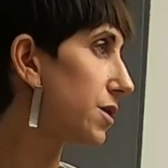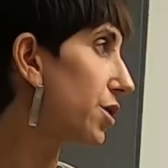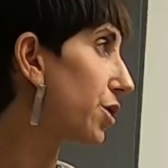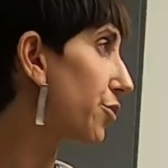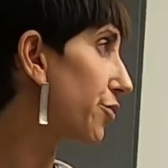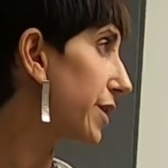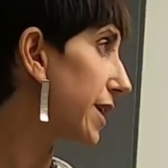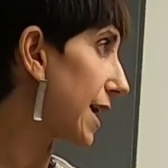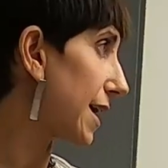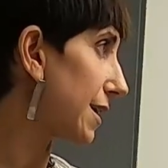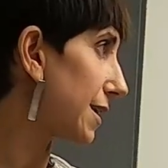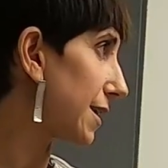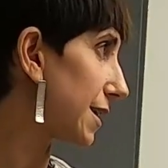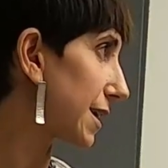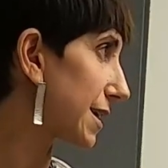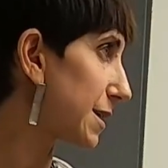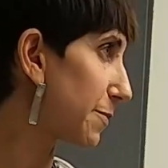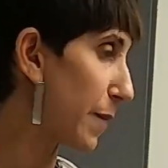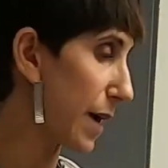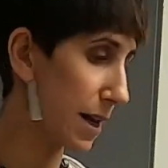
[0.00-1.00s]
to create an
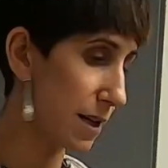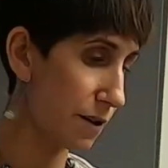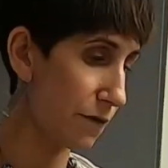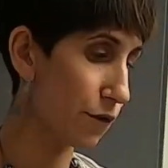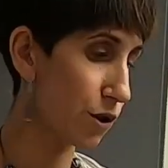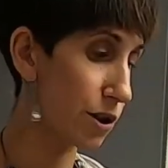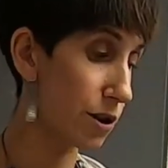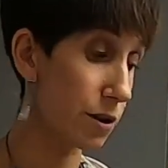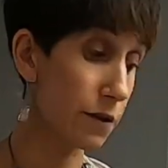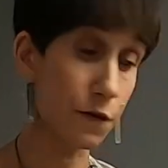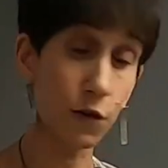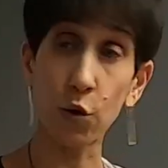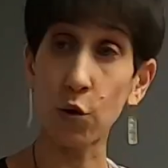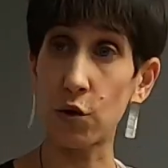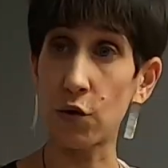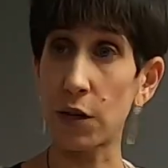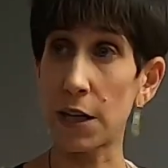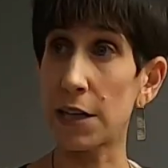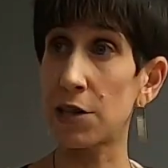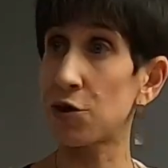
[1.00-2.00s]
expanded version of
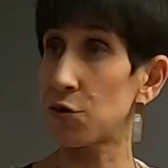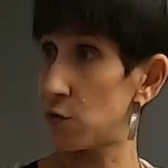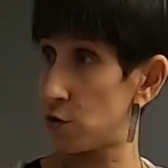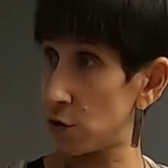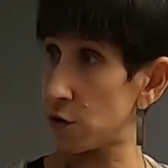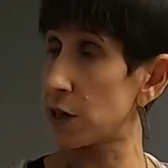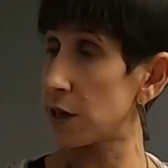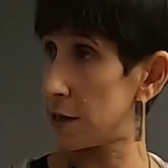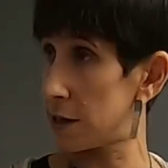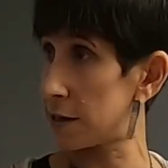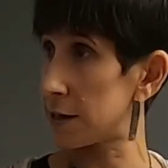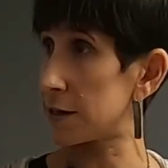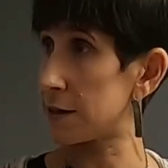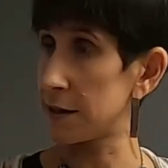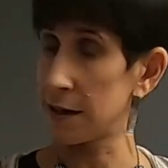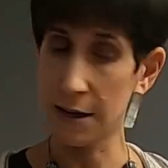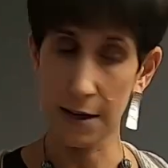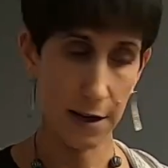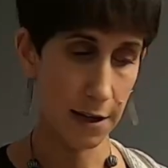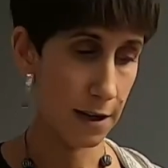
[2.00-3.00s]
Toledot Yeshu during this
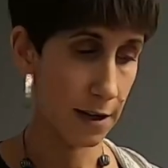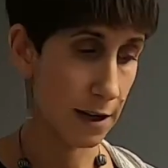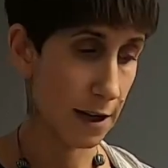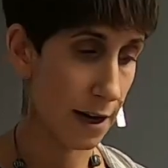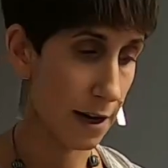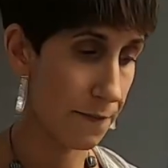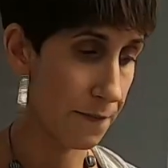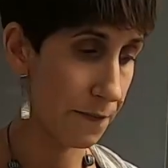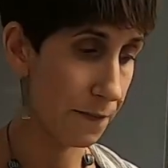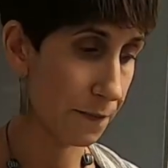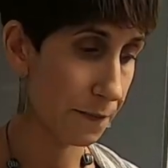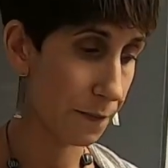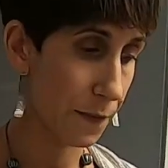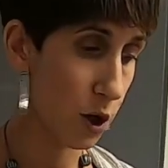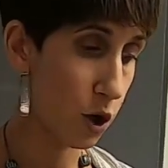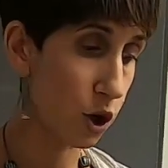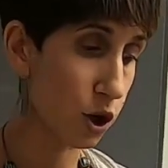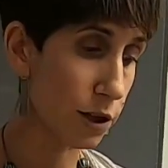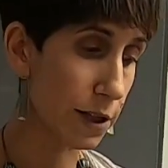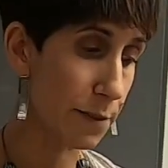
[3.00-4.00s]

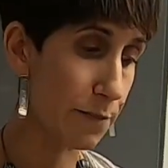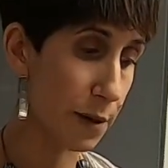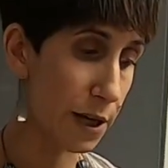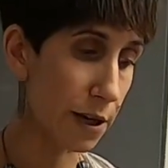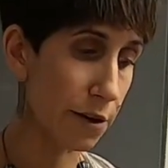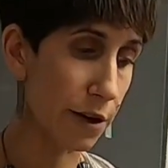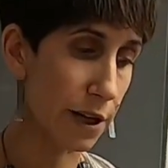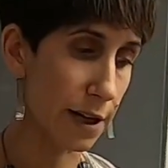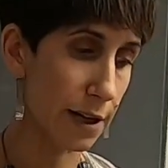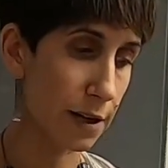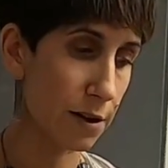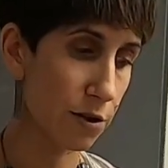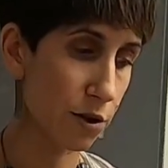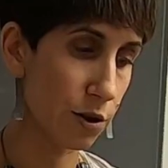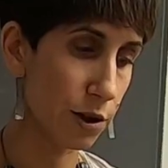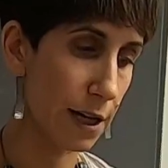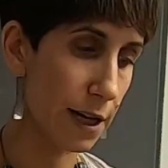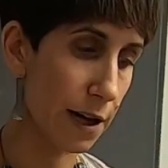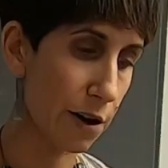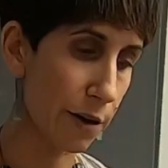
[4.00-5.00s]

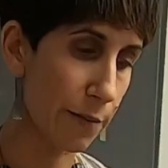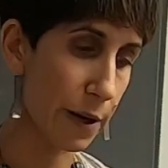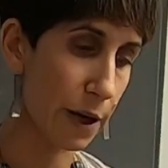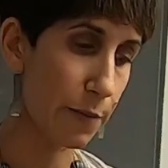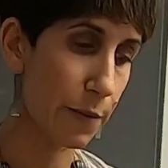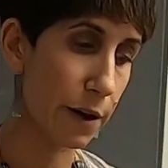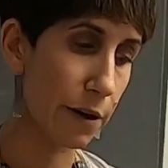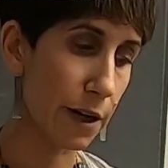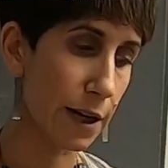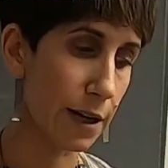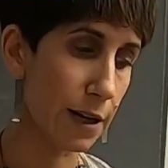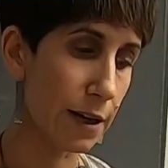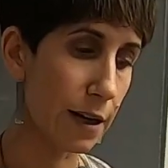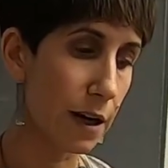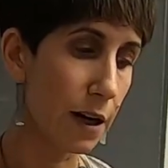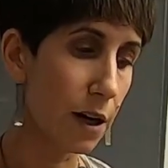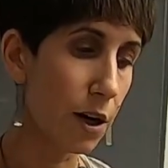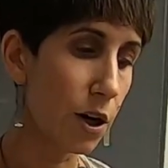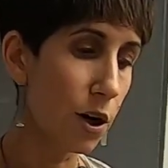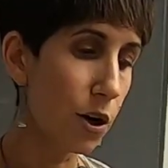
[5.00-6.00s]
early Arabic period,
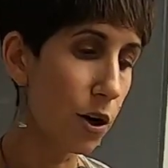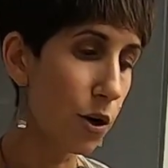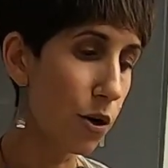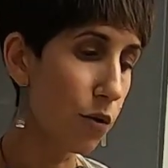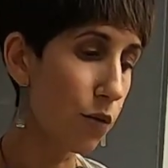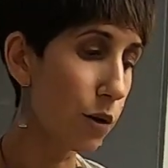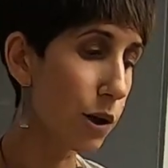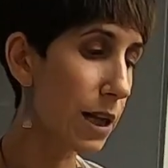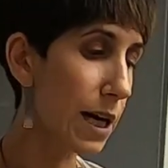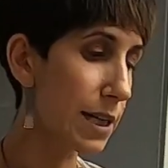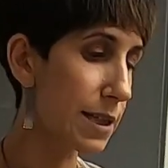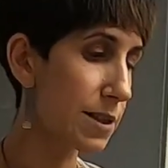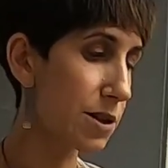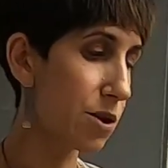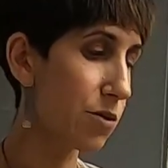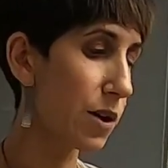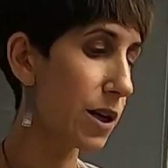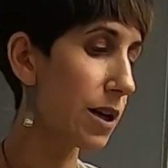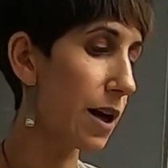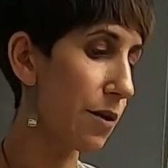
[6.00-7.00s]
relates
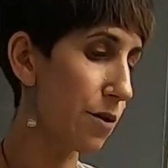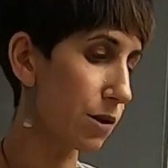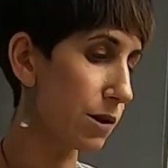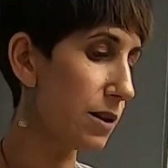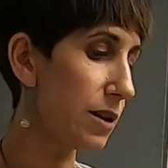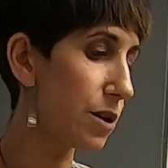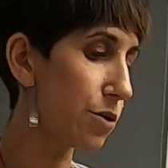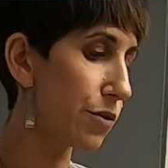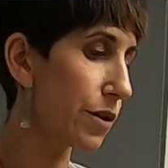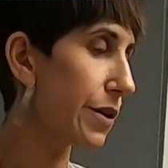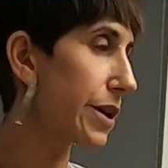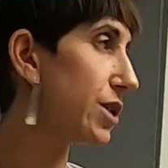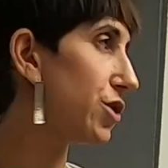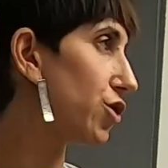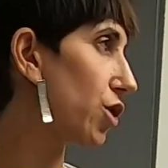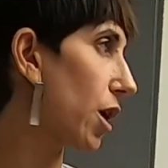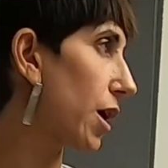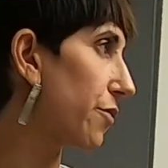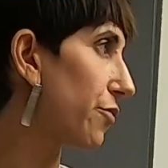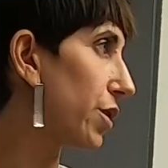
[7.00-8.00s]
to another literary
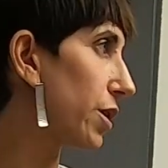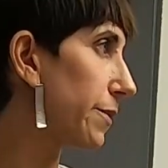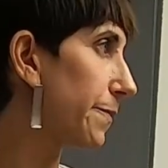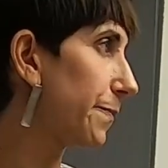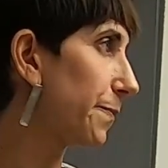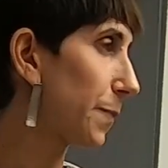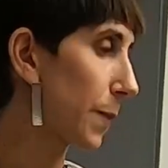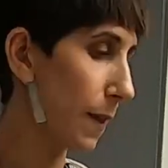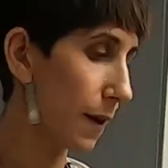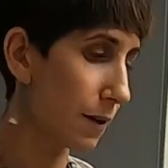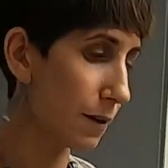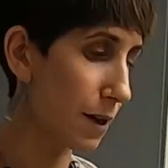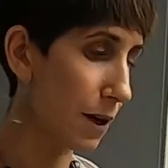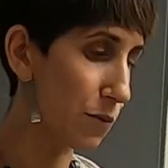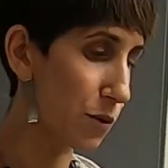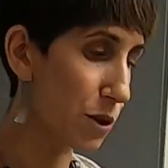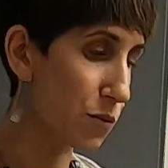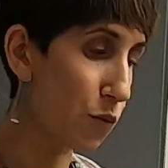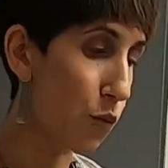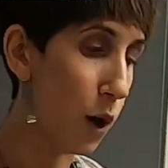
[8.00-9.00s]
genre
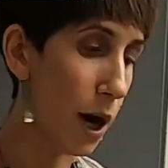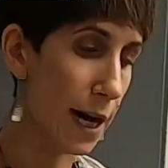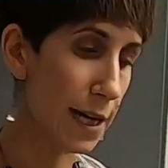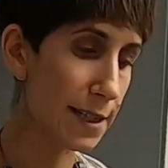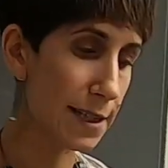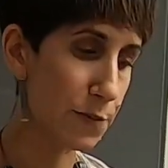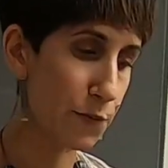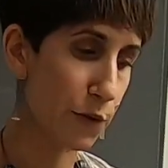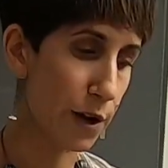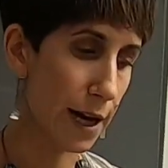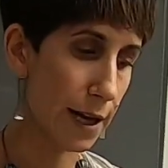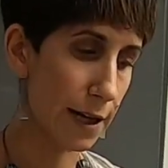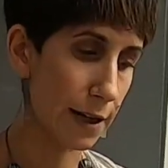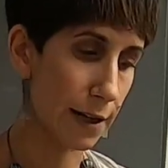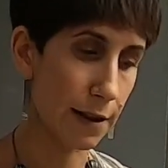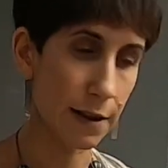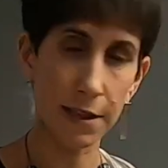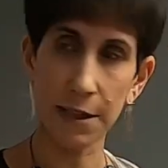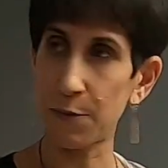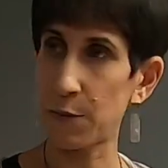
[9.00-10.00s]
that was widespread
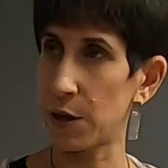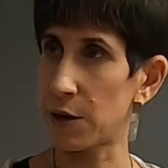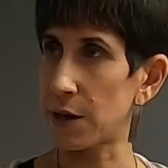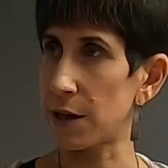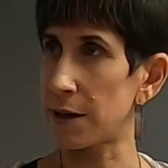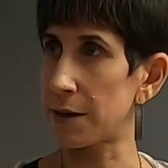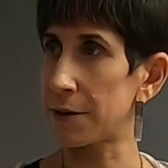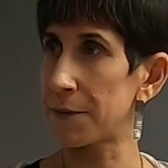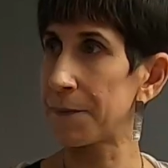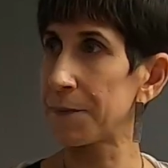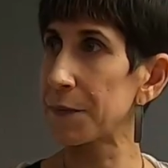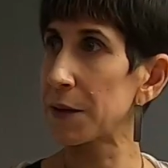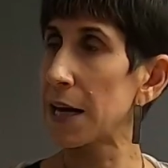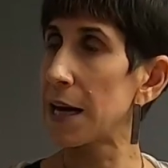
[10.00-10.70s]
in this period.